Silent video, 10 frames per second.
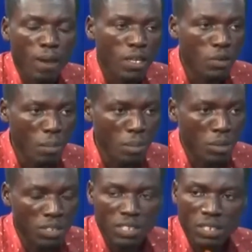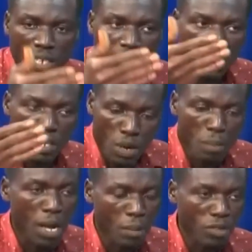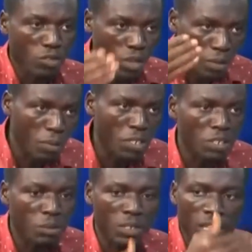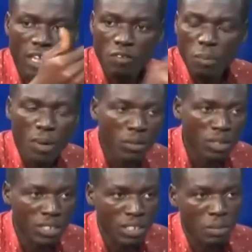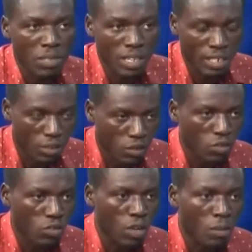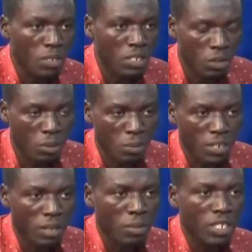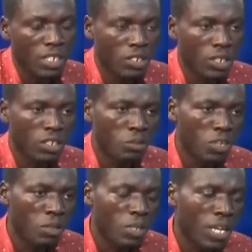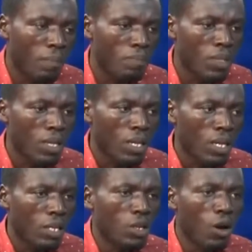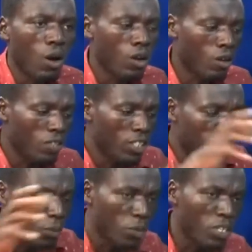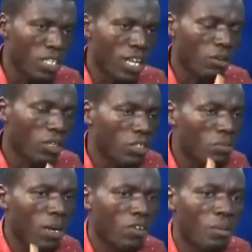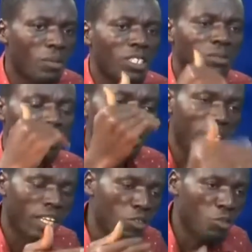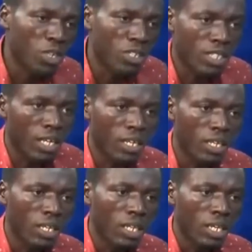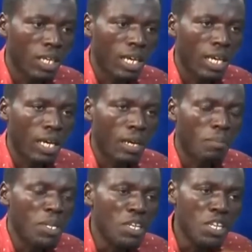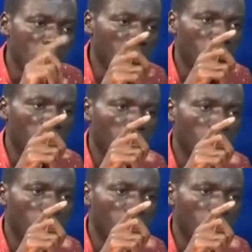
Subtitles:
Yura Mills, Yura Mahama so Abba BDB, and if you park see Mr. Hata, and so Abbey Dio Mampeni Abbey Dietche, the brainy be now. In all of these people, Nina, and question by Kwame meet me beside any brainy say, minim